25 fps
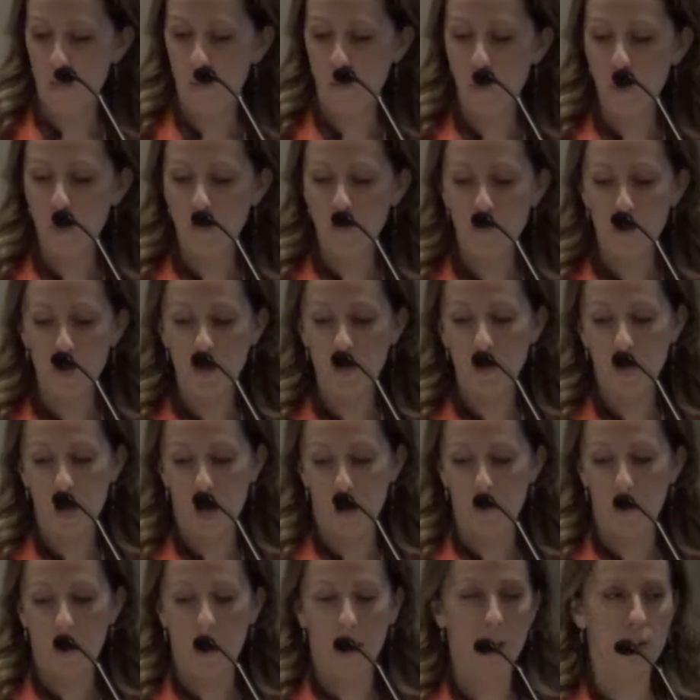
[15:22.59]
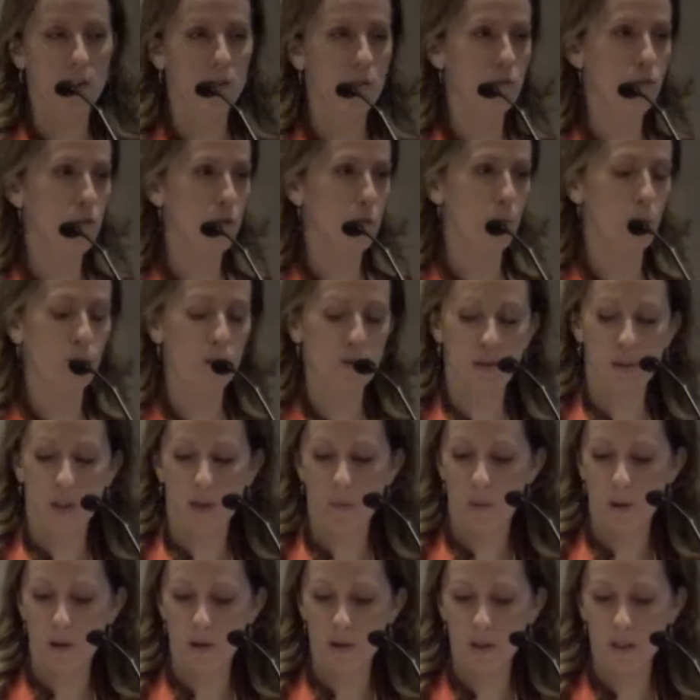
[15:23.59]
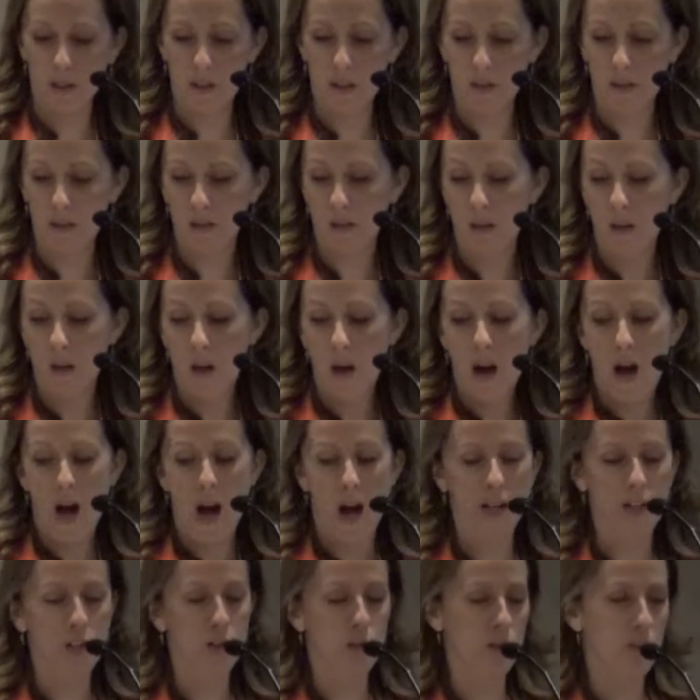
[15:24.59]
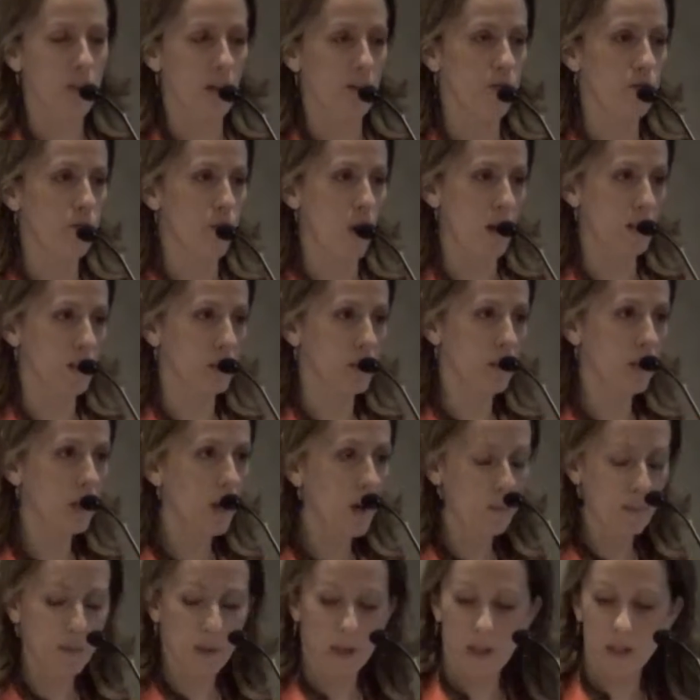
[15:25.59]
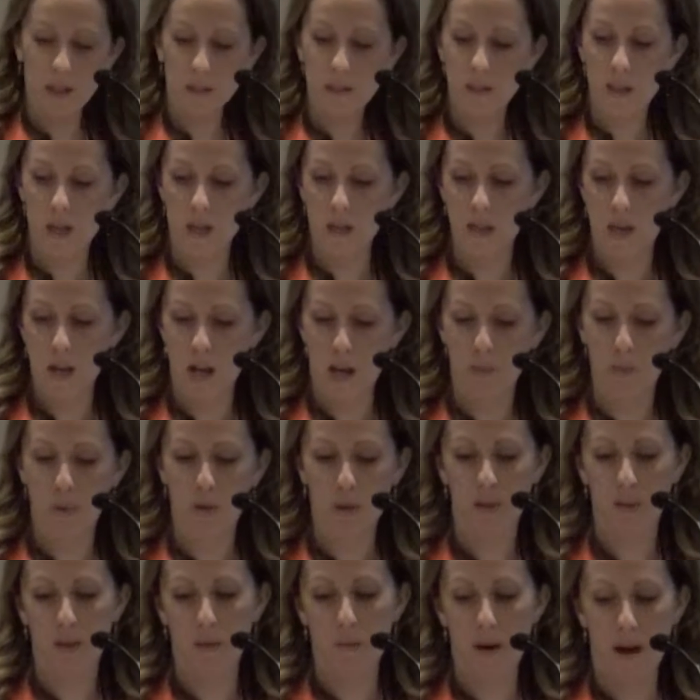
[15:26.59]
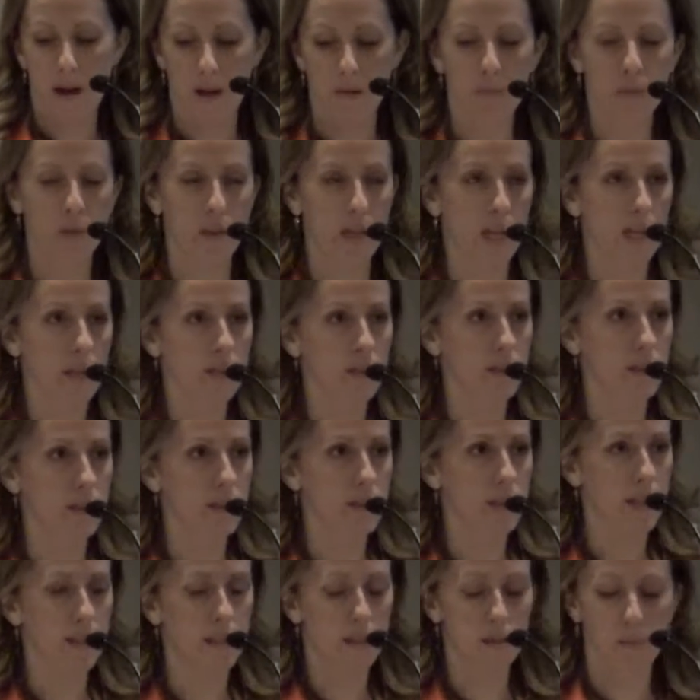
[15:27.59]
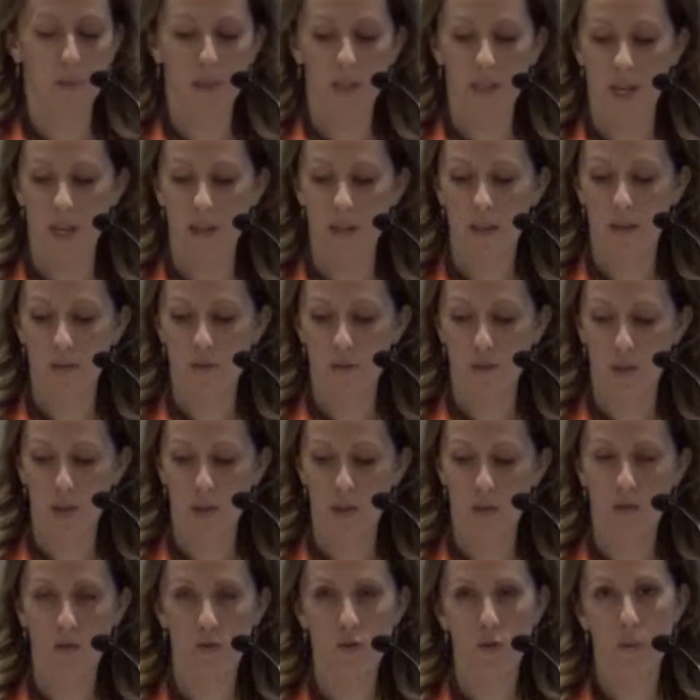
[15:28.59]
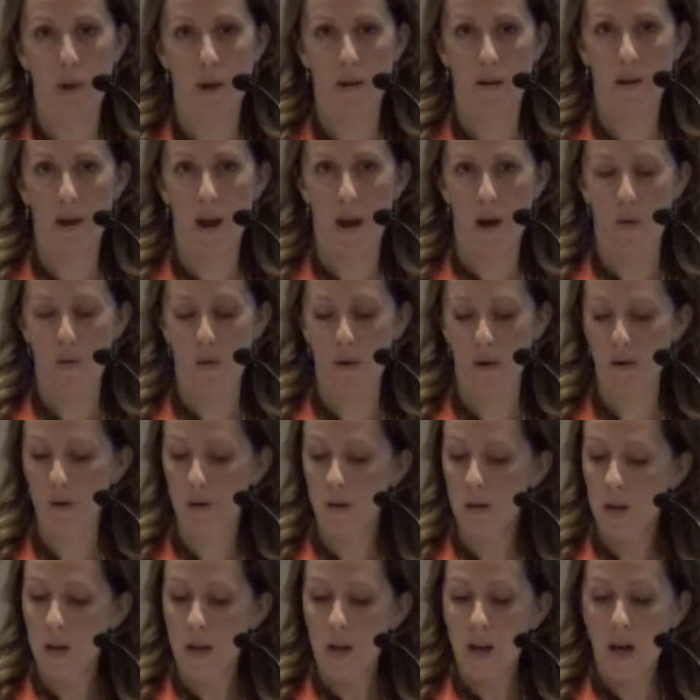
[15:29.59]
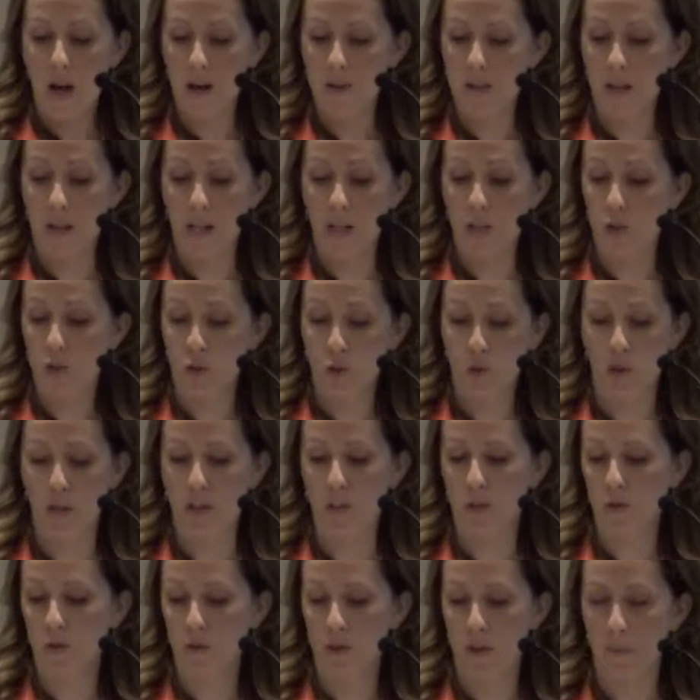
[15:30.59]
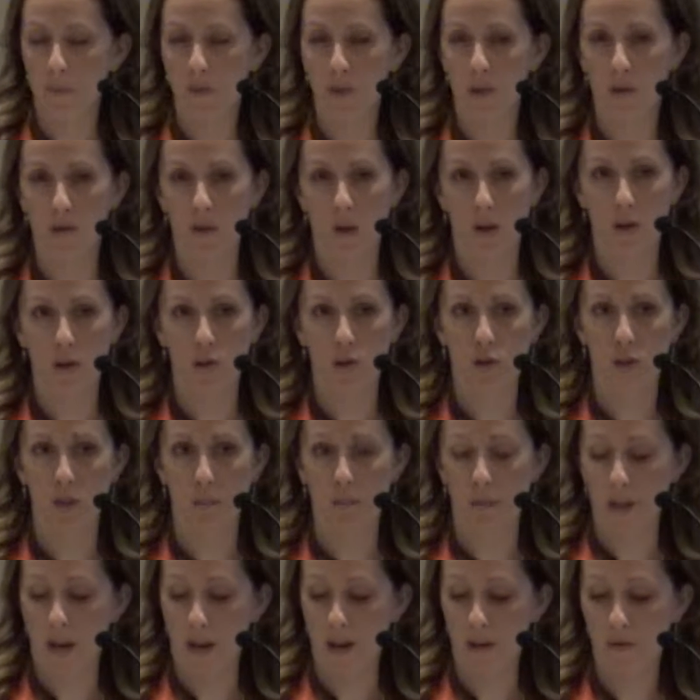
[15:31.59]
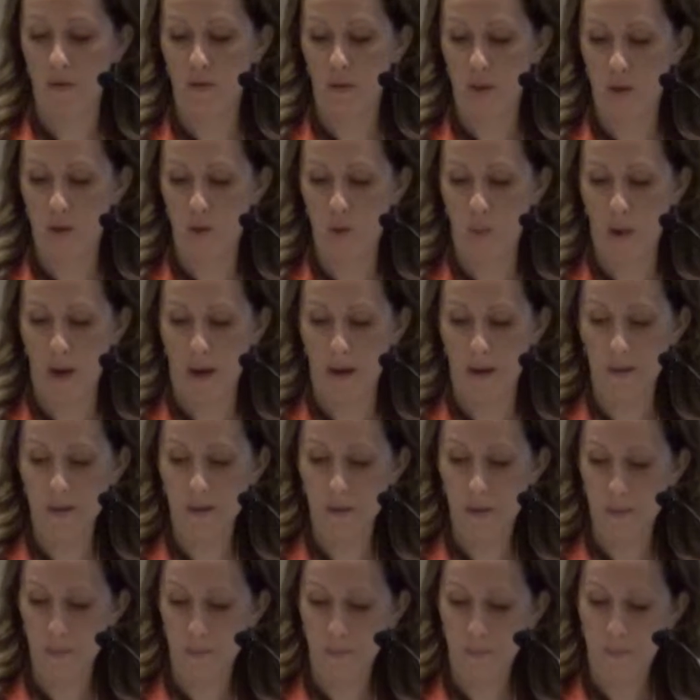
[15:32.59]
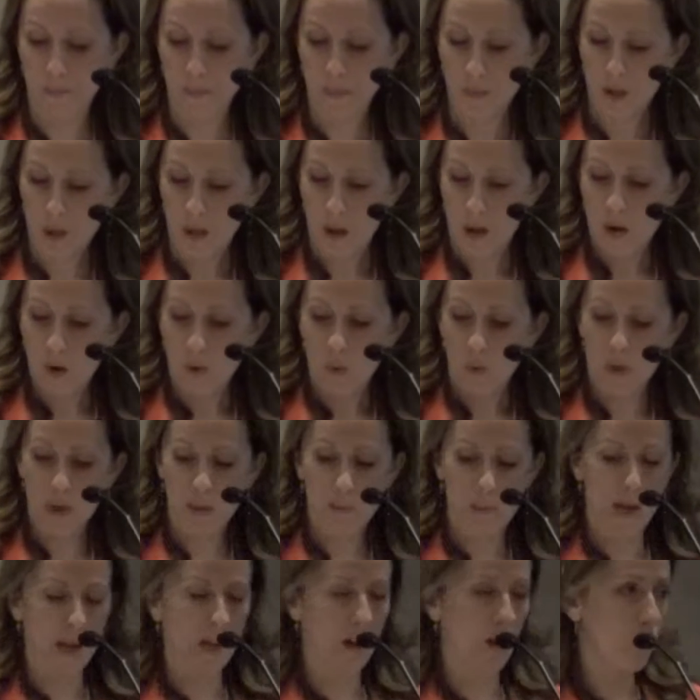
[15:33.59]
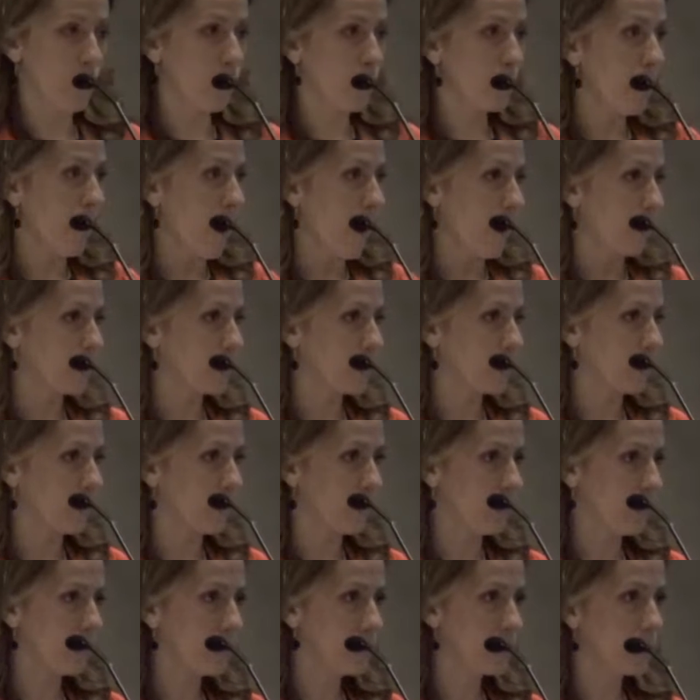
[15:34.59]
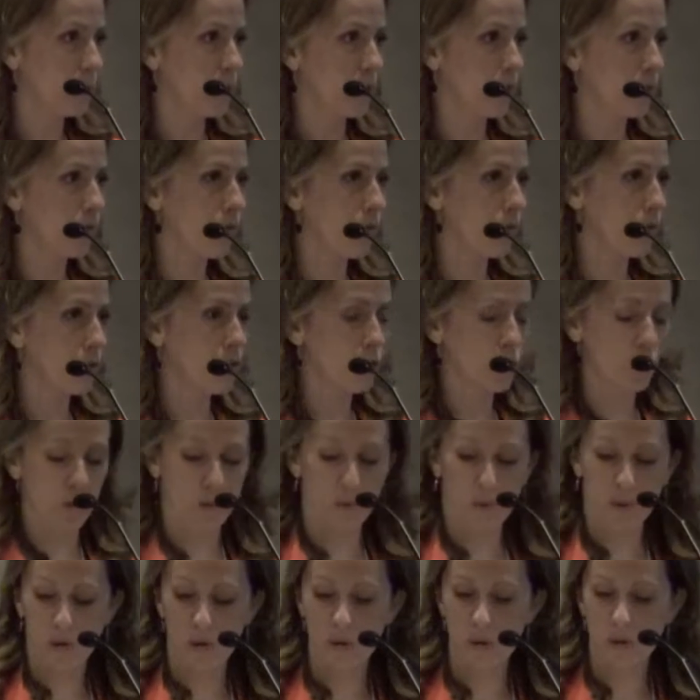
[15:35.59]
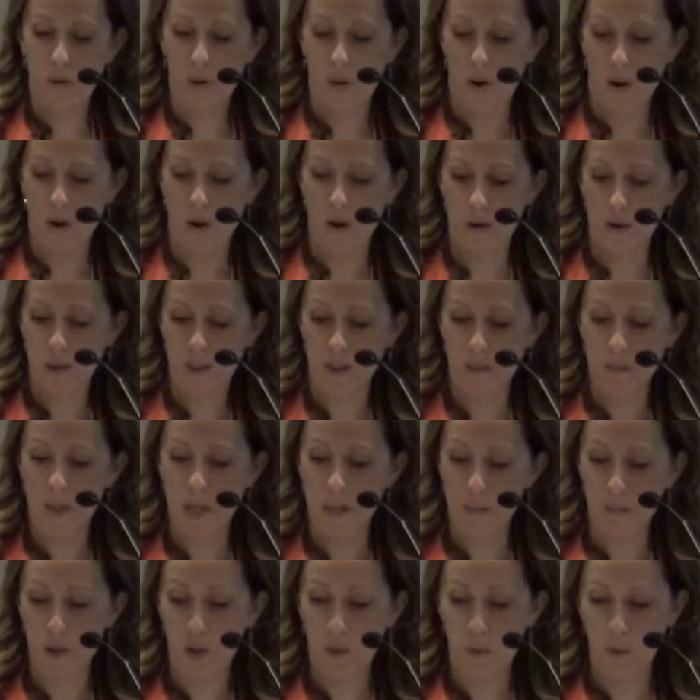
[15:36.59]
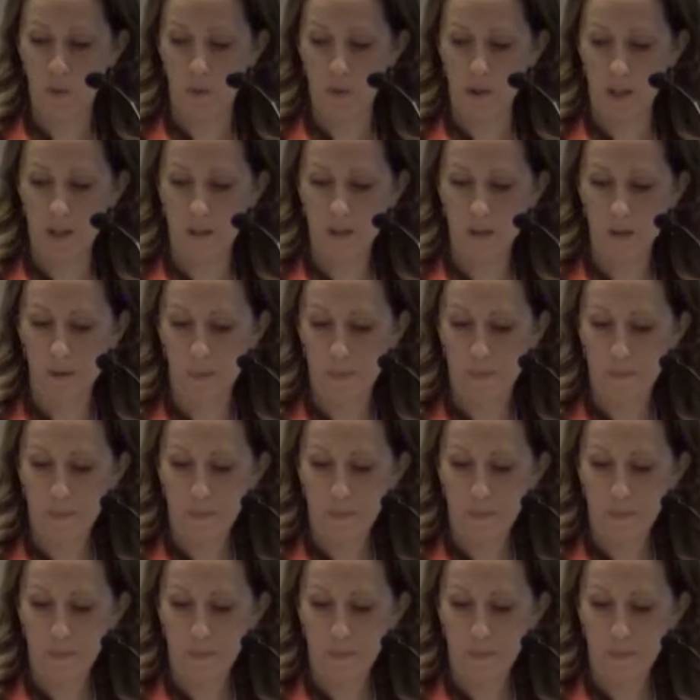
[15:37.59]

We freeze cupcakes for birthday parties. I frost the cupcakes and then I put them on a plate and let them set in the freezer for about an hour, and then I just transfer them to large Ziploc freezer bags. We make our own popsicles with fruit juice or sometimes smoothies,